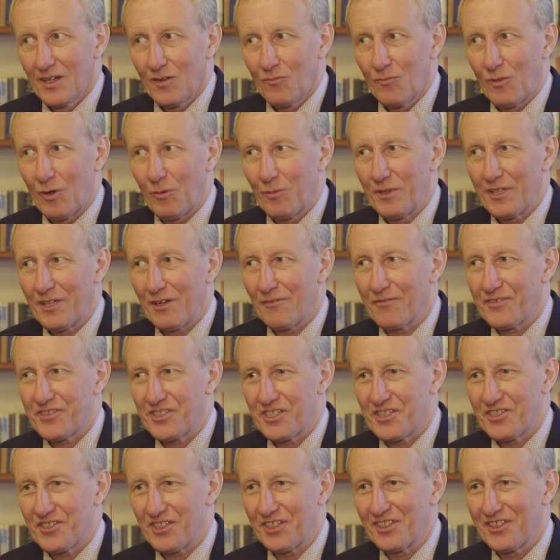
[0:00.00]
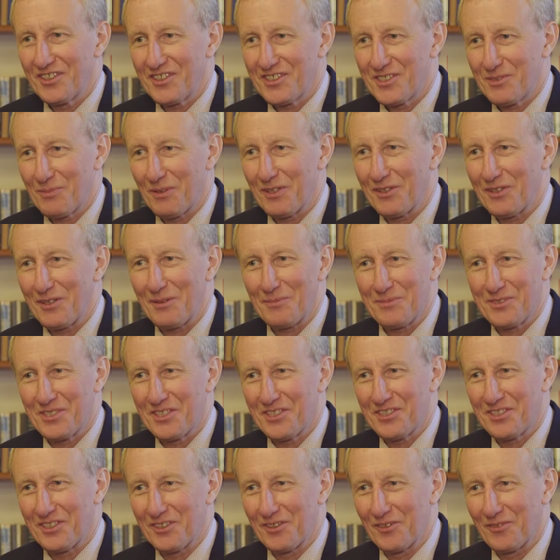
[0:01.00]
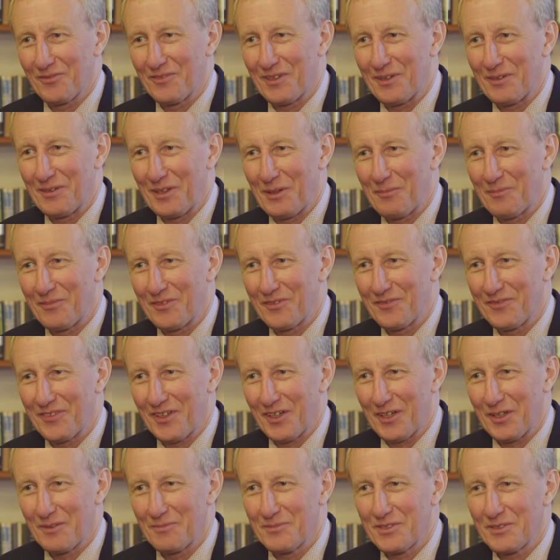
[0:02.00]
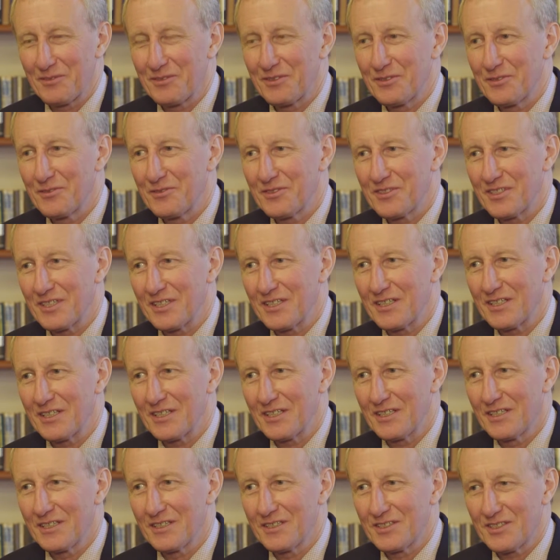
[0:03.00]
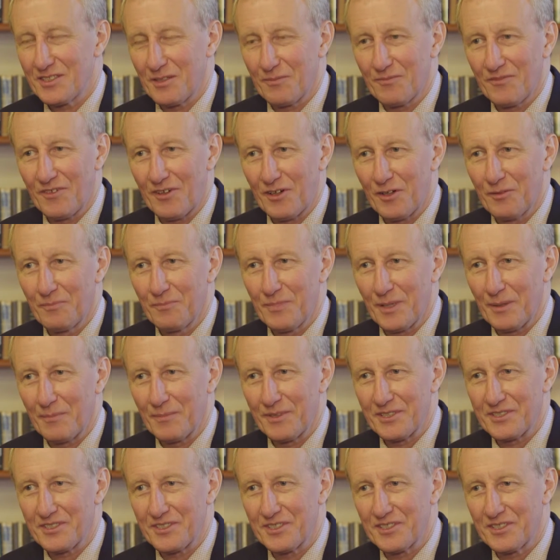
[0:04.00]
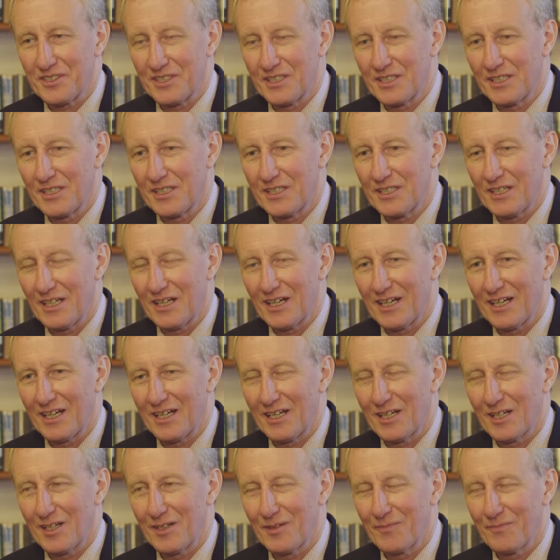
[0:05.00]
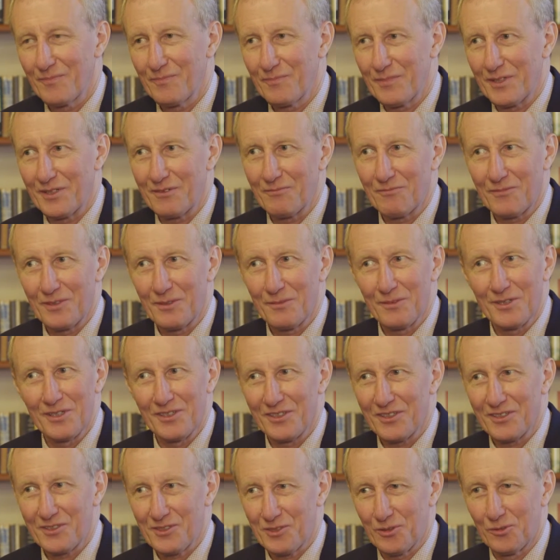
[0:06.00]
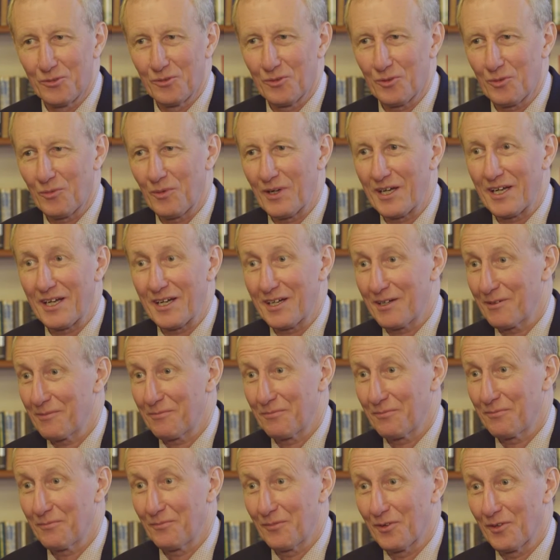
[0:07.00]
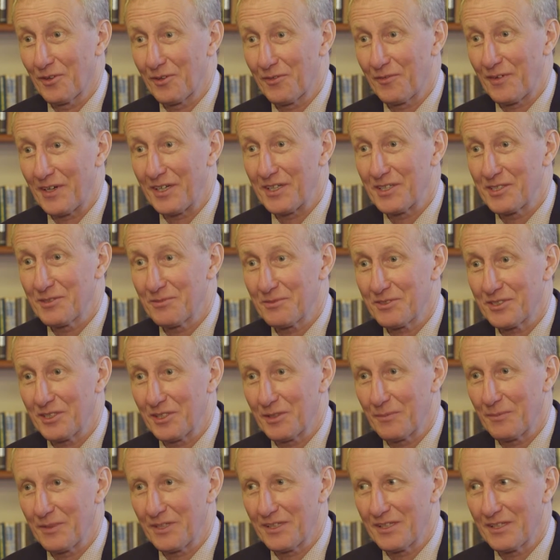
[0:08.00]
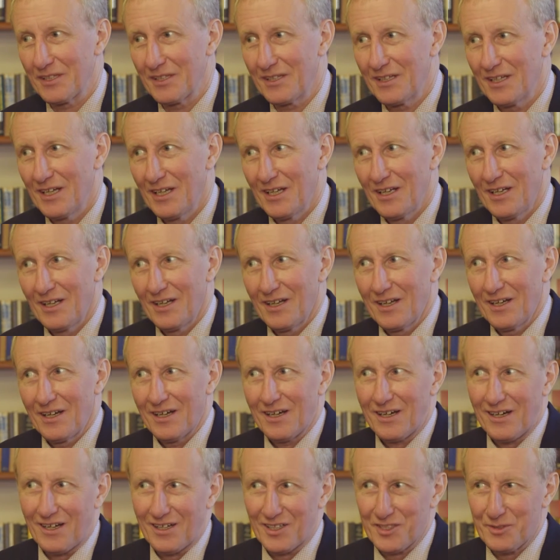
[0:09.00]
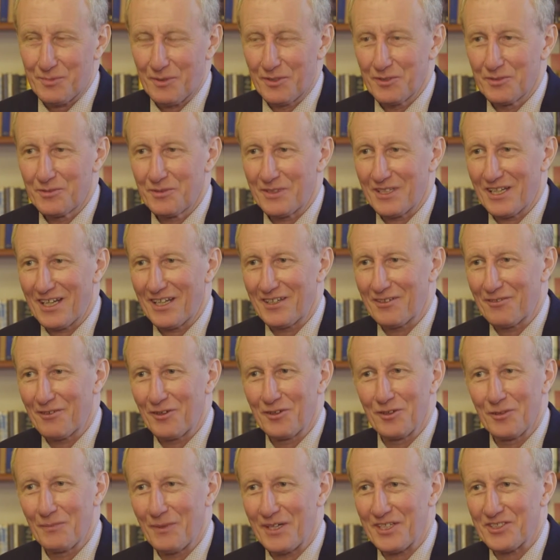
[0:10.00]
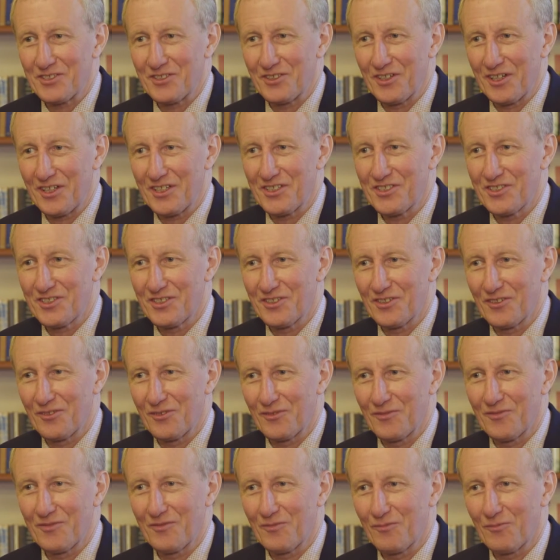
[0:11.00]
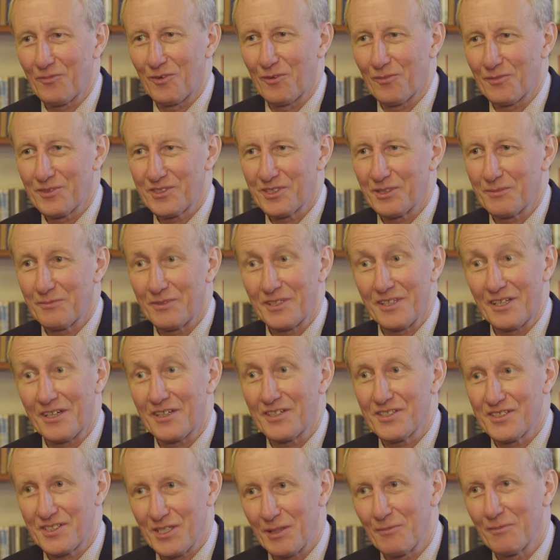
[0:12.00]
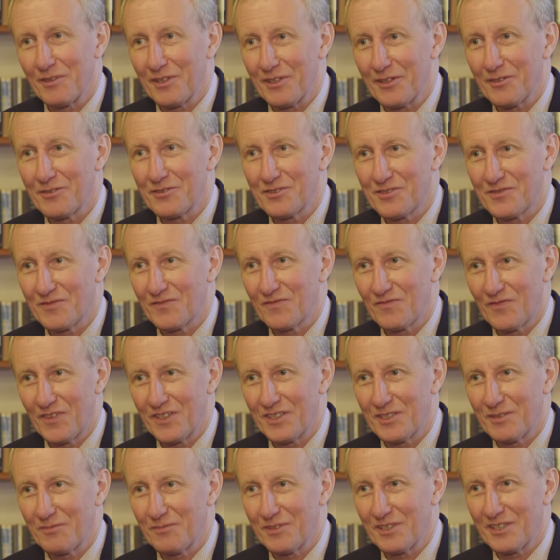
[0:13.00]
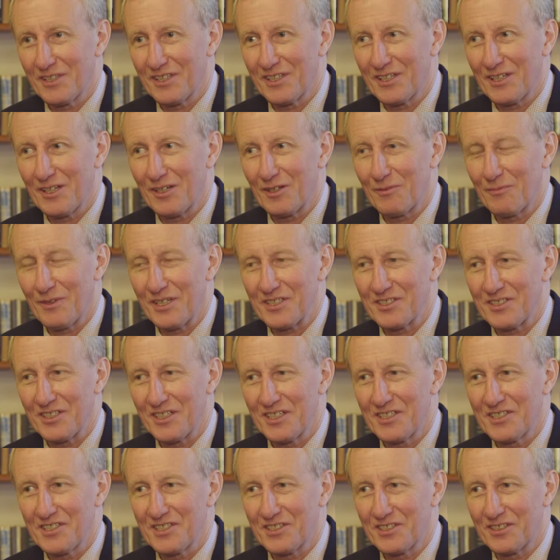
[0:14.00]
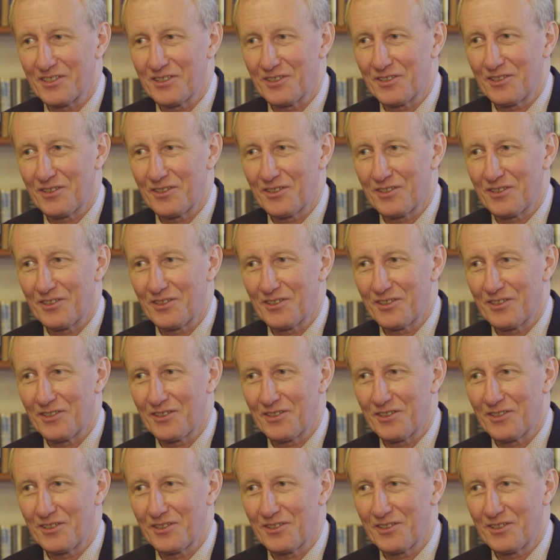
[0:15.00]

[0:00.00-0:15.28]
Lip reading: Well, we'd obviously seen this one that I'm sitting on a number of times and used it in some of our own publicity, but we weren't at all aware what the range was going to be. I suppose we'd had our own imagination on what was going to be there, and some of those fitted within our imagination.